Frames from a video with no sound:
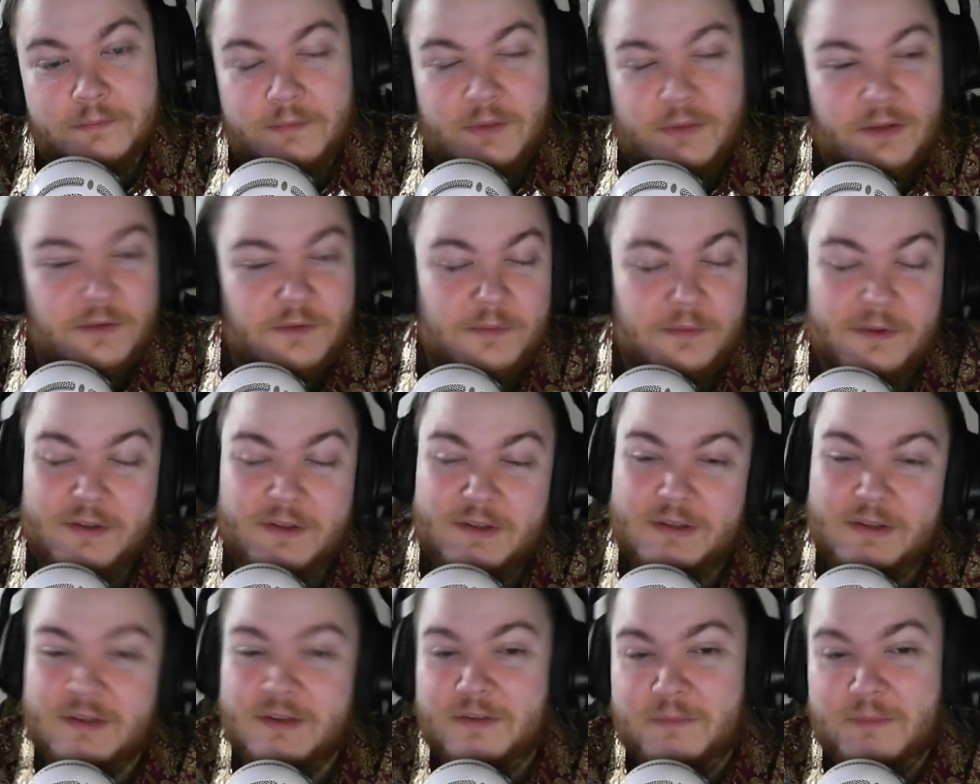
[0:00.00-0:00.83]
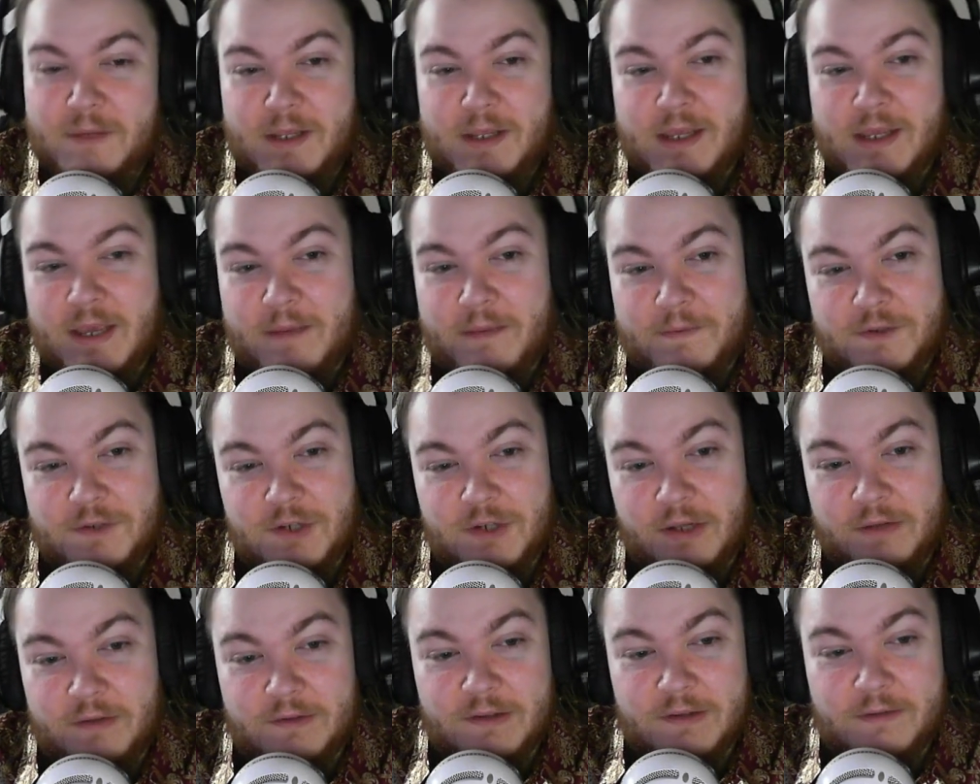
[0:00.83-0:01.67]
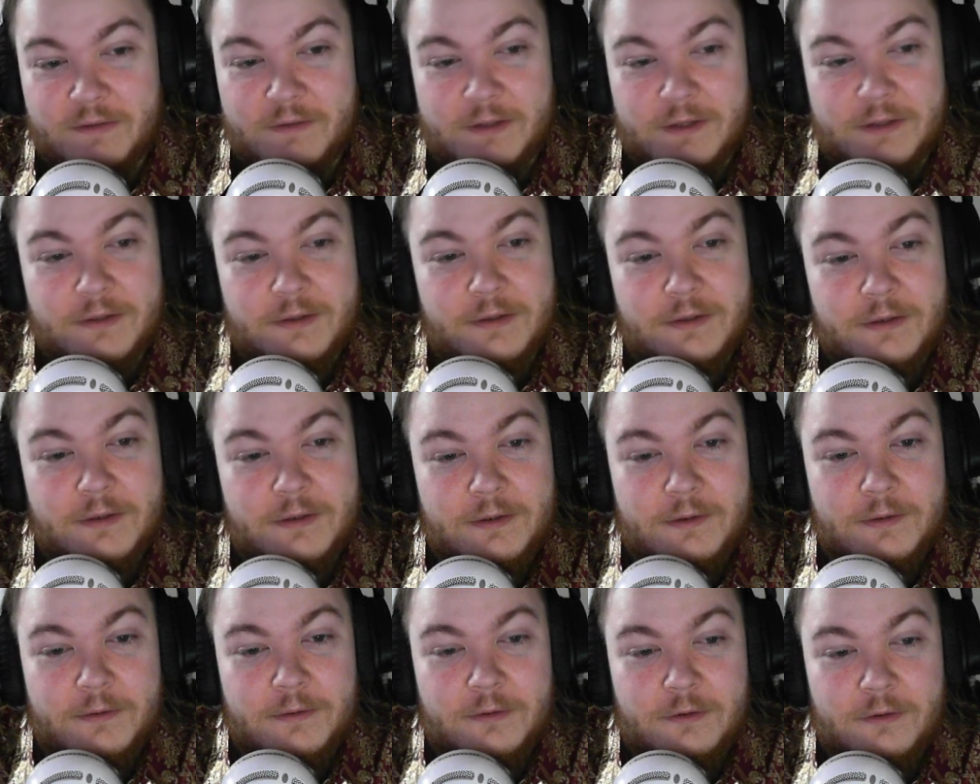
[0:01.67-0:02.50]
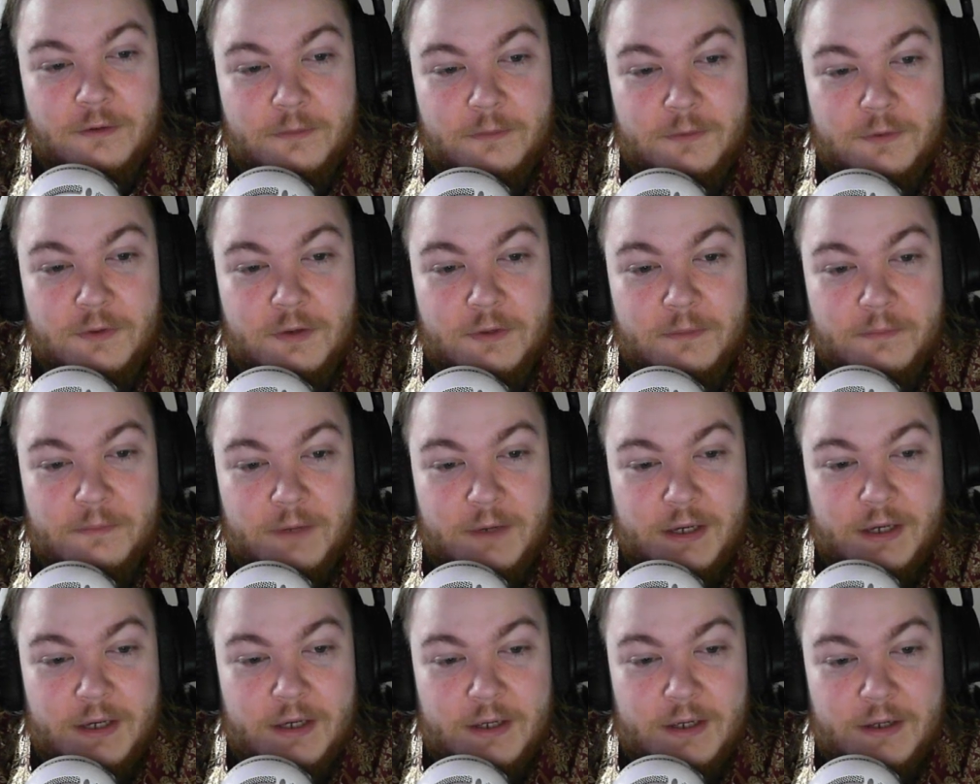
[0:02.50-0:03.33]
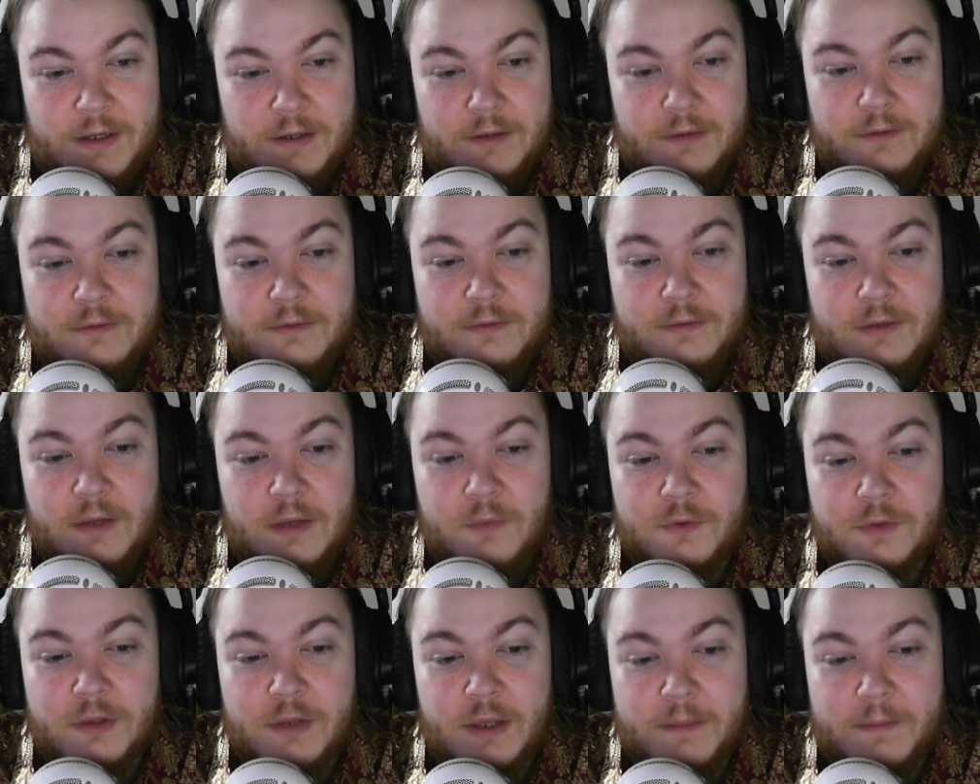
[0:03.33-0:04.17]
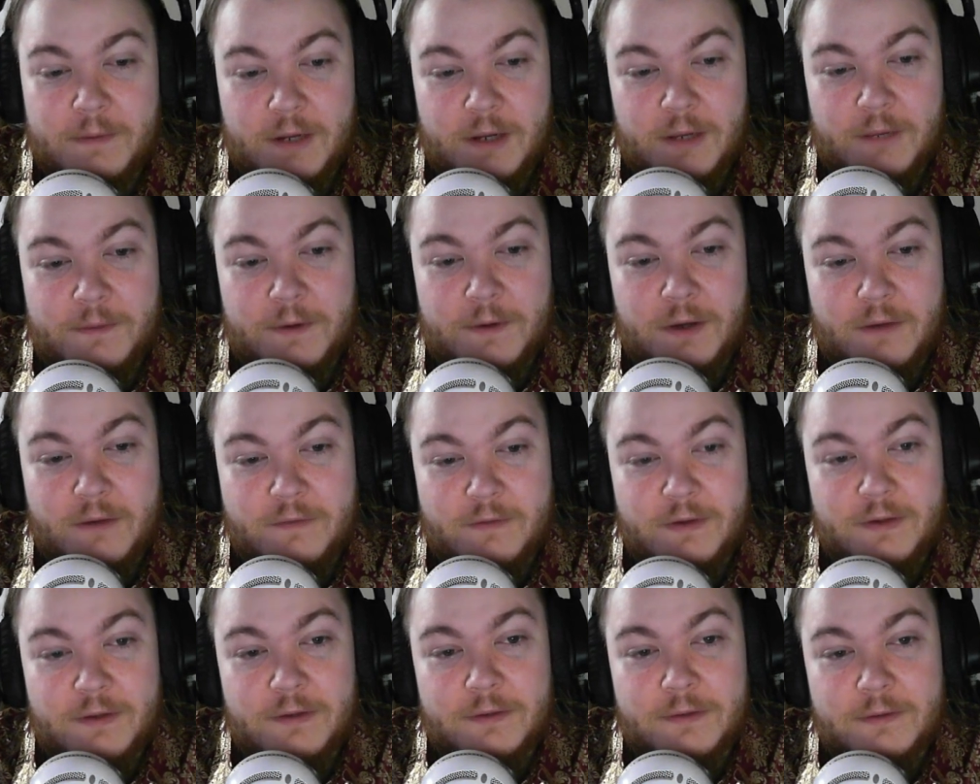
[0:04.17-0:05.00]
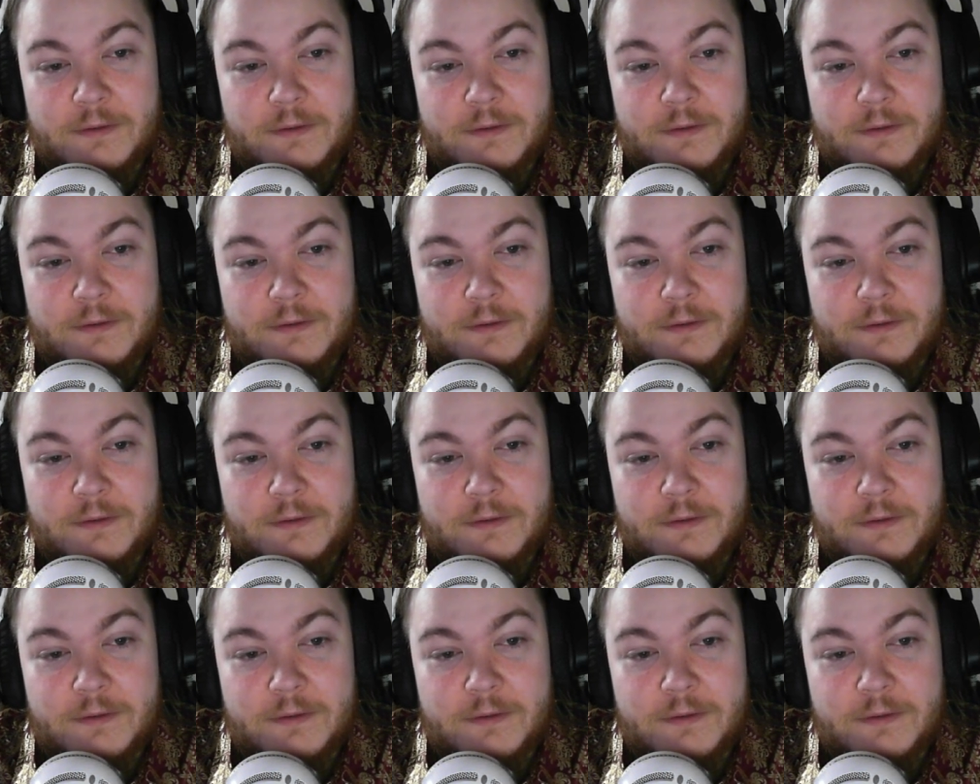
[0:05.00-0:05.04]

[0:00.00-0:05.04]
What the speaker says: I suppose it doesn't mean he can't be jealous of it. Hoping you come by. I would like my cup of coffee.